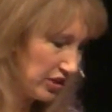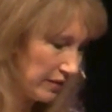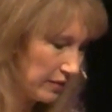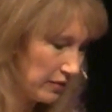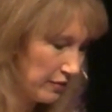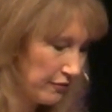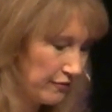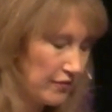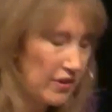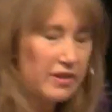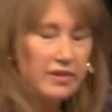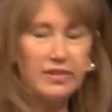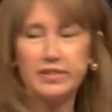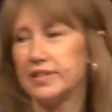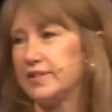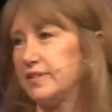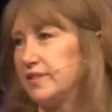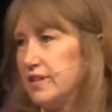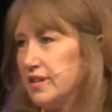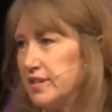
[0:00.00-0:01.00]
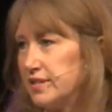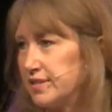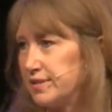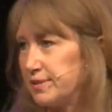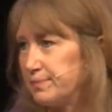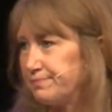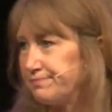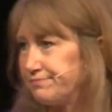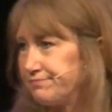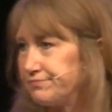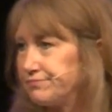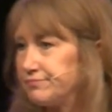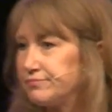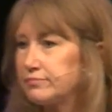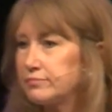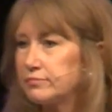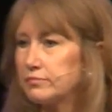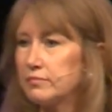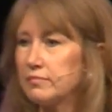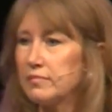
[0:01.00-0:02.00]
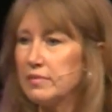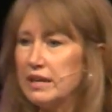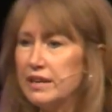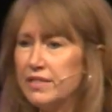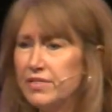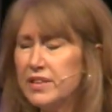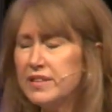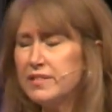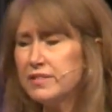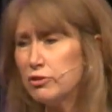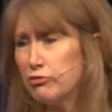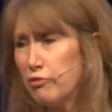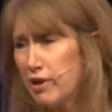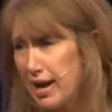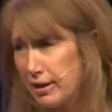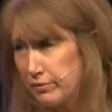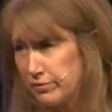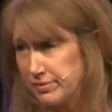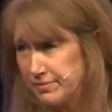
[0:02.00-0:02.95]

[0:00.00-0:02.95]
And the first is this. This crown